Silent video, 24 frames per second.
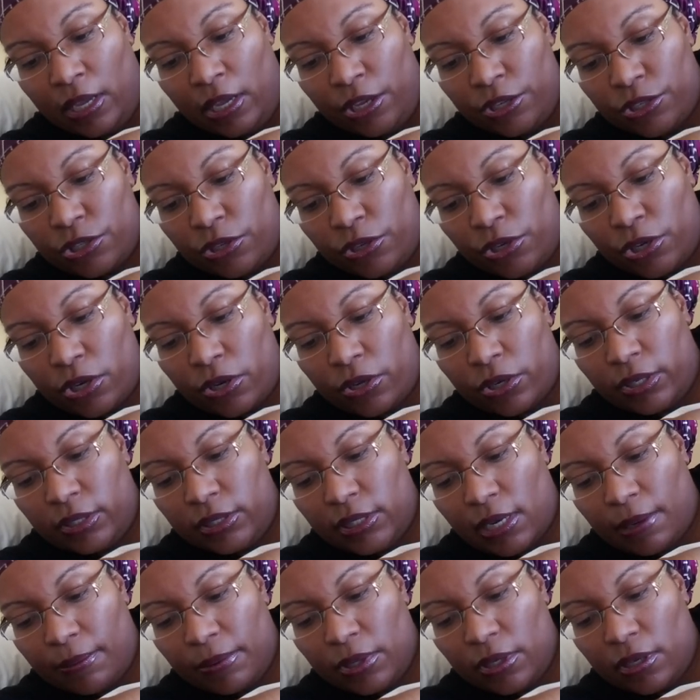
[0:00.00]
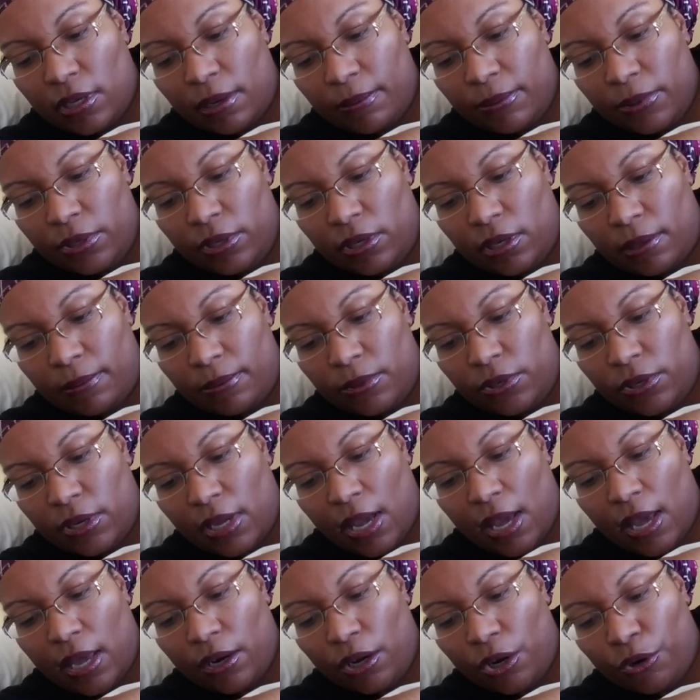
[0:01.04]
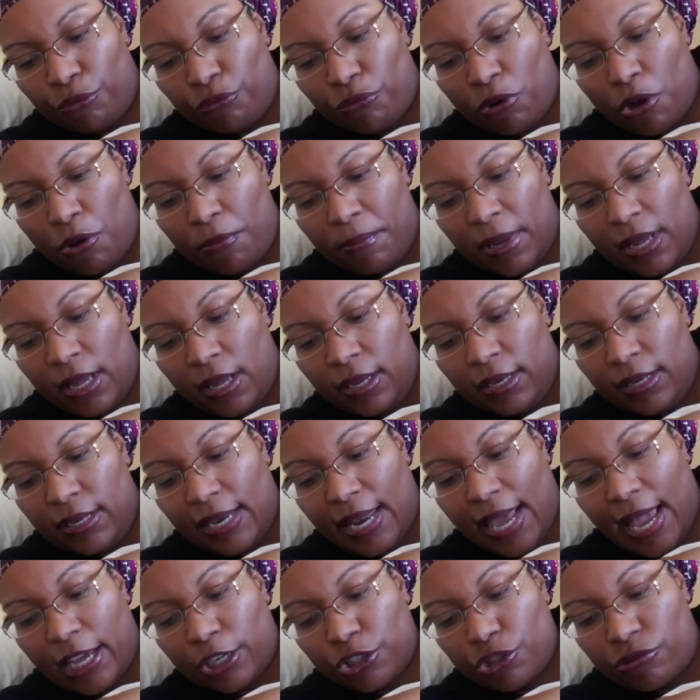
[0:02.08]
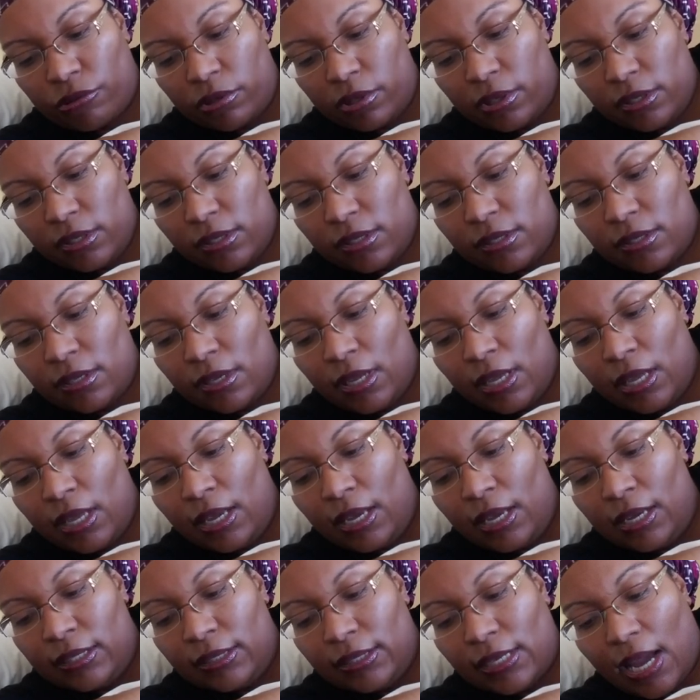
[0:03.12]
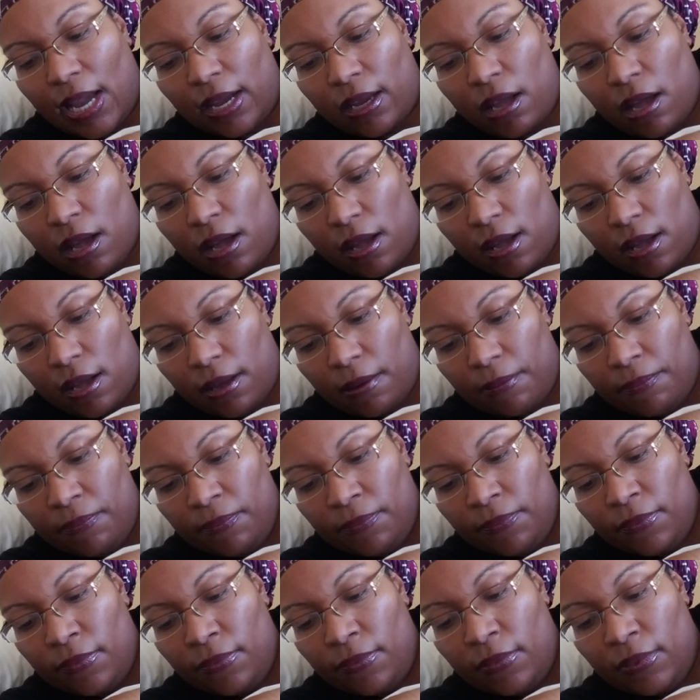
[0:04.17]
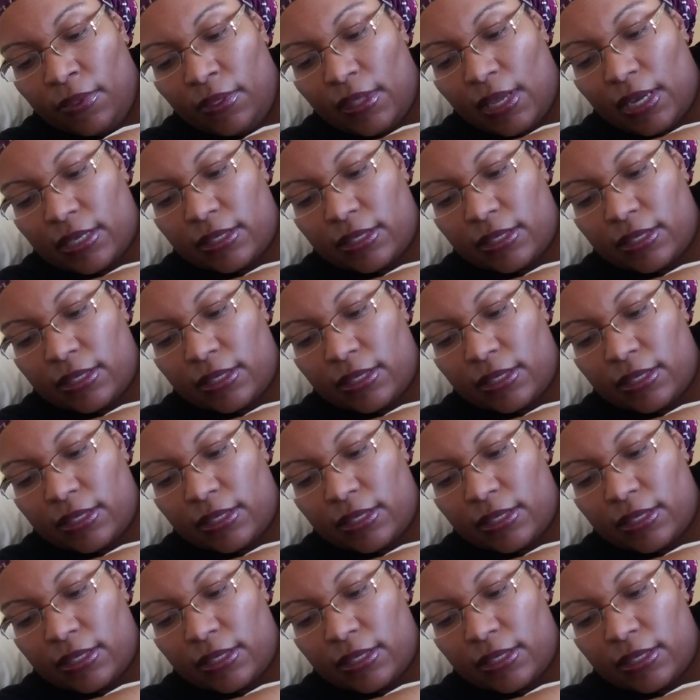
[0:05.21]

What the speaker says: So you go to www.aromanaturals.com. That's